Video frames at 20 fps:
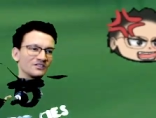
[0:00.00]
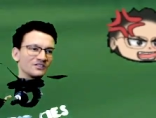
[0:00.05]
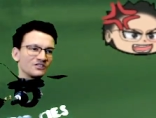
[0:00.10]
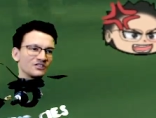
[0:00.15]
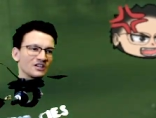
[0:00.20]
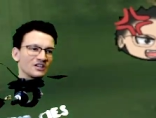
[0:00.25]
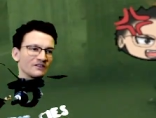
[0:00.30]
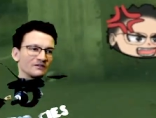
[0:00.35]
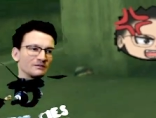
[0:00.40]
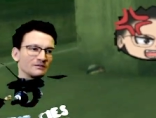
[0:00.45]

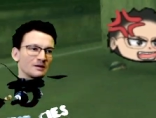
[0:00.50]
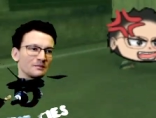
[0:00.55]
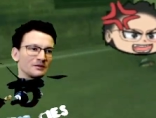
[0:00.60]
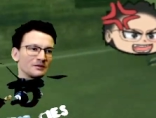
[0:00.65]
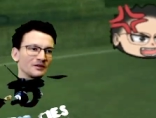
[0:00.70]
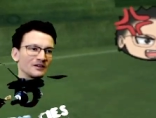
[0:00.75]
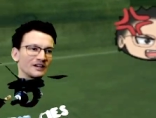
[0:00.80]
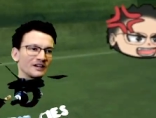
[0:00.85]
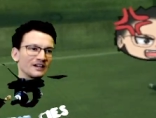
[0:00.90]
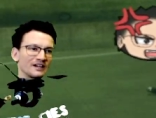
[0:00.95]
shove them up
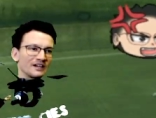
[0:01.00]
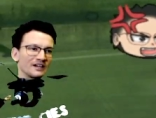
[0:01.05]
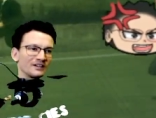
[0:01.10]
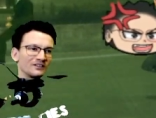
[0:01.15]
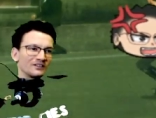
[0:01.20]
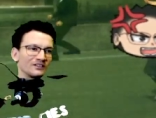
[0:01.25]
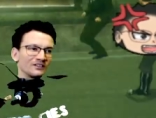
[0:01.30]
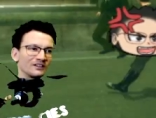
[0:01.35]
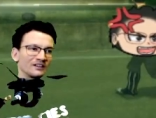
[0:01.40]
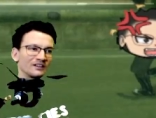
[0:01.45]
your
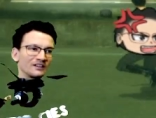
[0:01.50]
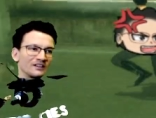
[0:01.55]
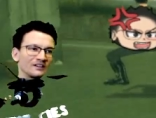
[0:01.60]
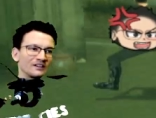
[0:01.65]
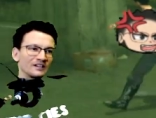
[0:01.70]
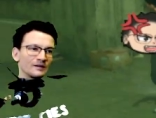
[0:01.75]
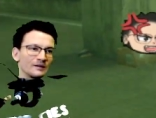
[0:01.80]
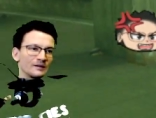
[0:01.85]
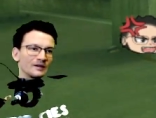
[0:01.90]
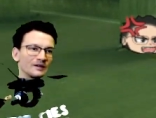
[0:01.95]
ass.
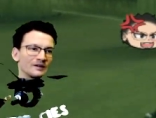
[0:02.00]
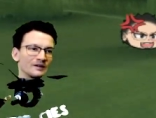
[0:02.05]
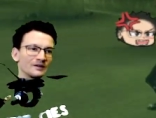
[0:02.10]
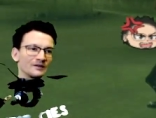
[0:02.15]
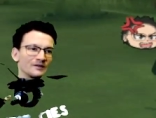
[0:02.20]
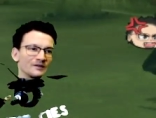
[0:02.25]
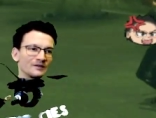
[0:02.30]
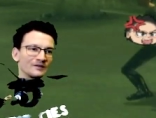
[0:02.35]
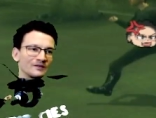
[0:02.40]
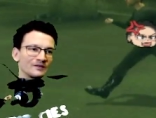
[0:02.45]
Come here.
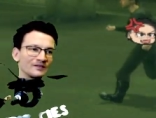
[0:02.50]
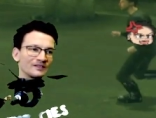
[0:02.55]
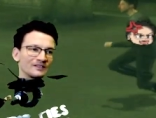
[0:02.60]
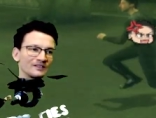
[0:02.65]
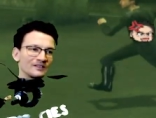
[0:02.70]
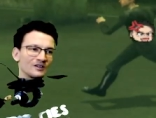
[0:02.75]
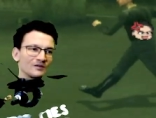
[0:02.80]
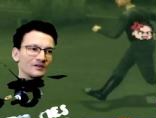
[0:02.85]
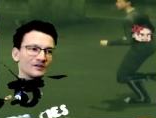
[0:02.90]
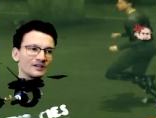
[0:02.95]

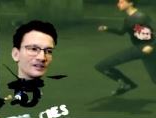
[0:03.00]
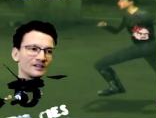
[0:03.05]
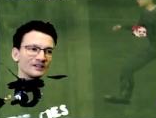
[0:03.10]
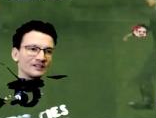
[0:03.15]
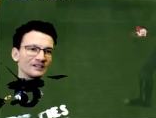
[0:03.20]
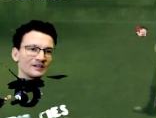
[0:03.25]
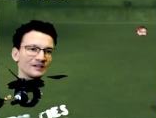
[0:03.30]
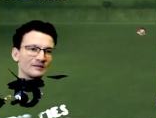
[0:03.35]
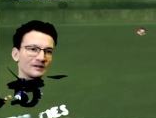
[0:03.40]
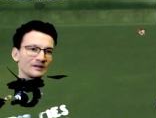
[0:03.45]
Over here.
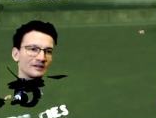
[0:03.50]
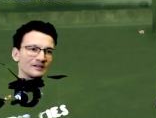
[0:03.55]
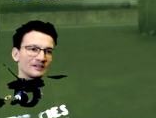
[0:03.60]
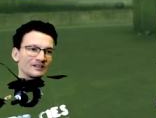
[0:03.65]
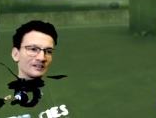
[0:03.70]
Come here.